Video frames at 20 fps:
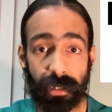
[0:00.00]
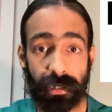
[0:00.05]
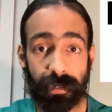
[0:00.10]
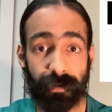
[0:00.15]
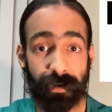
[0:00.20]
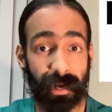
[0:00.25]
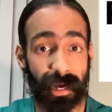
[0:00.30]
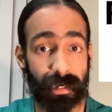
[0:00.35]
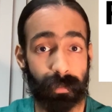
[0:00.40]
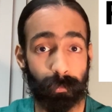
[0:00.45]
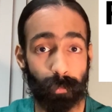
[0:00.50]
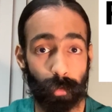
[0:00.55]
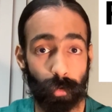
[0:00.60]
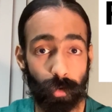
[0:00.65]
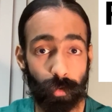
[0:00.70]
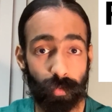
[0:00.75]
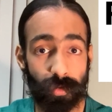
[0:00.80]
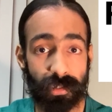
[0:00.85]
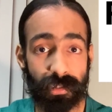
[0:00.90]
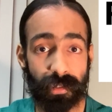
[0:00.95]
interact
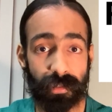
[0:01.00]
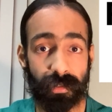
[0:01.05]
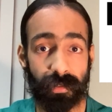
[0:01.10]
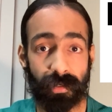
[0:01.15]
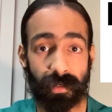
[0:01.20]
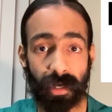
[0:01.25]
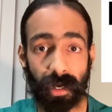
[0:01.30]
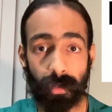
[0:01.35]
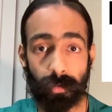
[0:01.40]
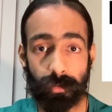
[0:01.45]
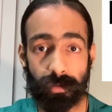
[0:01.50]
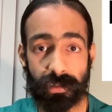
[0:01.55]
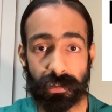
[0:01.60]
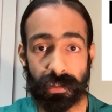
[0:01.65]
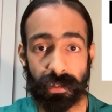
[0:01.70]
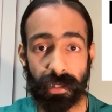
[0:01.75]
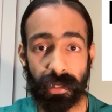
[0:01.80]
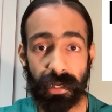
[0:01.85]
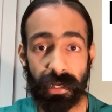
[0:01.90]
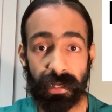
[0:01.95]
more with other accounts,